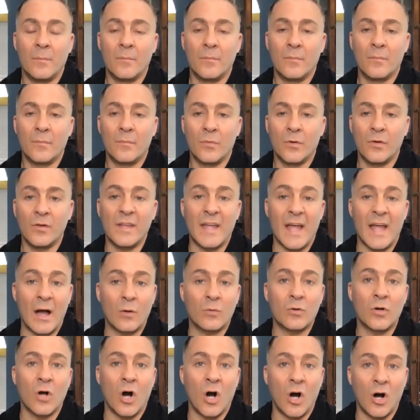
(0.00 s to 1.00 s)
really
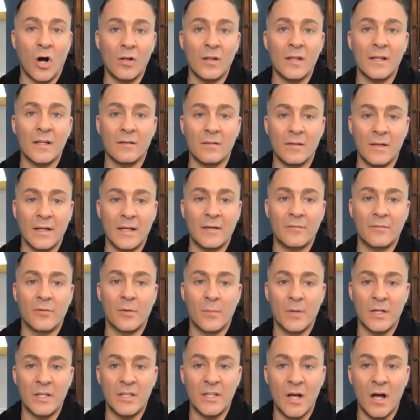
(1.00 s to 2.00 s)
alcoholically
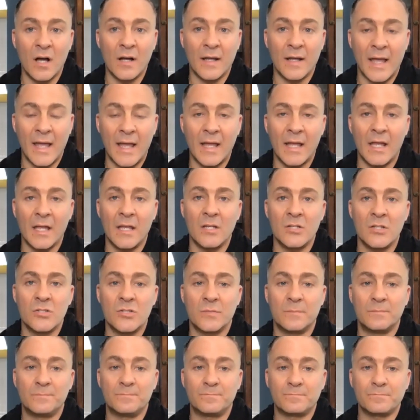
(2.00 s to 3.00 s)
from a young age,
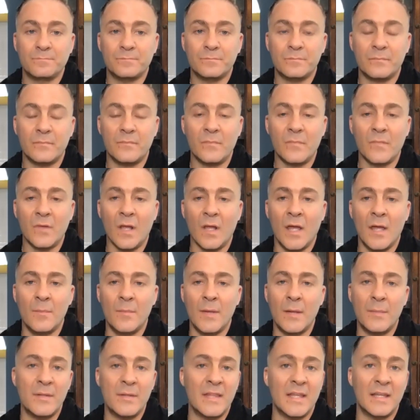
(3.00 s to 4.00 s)
and
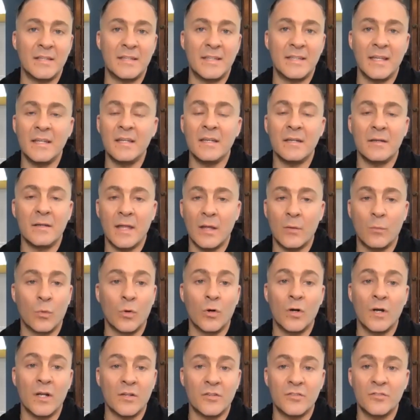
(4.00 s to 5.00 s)
maybe they
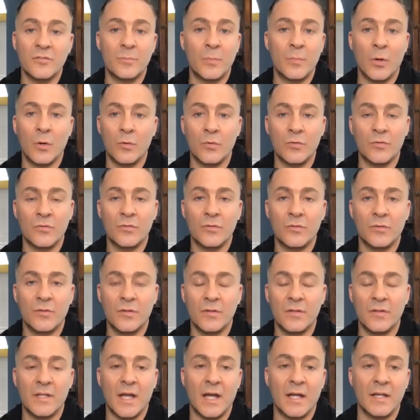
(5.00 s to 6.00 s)
weren't exposed
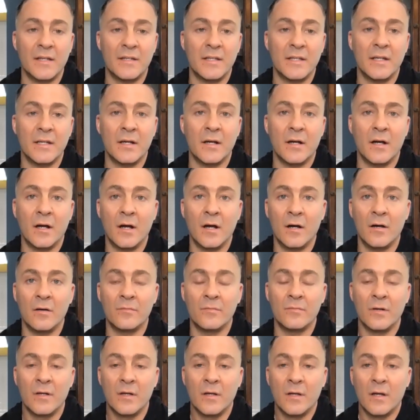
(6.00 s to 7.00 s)
to the idea
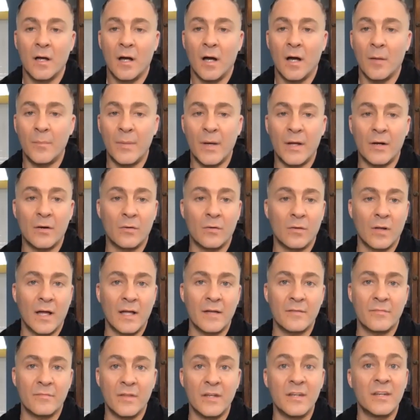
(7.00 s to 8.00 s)
of a better
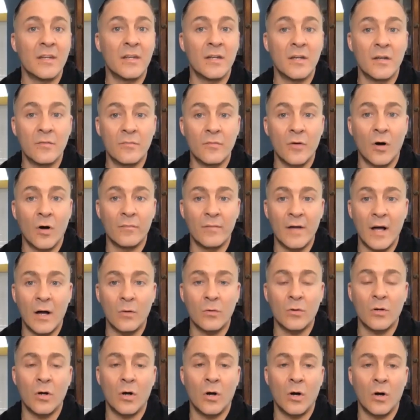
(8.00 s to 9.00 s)
life that didn't involve
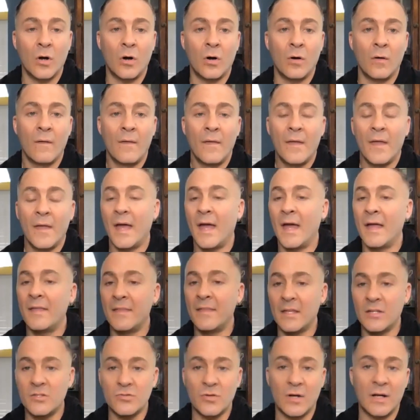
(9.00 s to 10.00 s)
alcohol, and
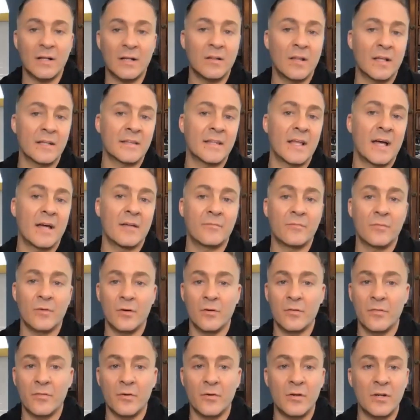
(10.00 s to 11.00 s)
they drank like that for
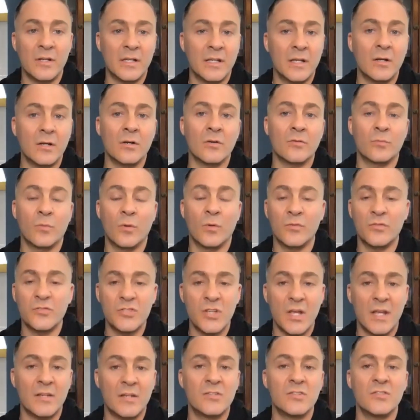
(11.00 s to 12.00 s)
30 years. Well,
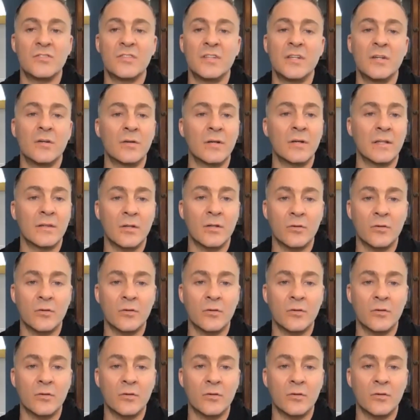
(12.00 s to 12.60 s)
just hearing their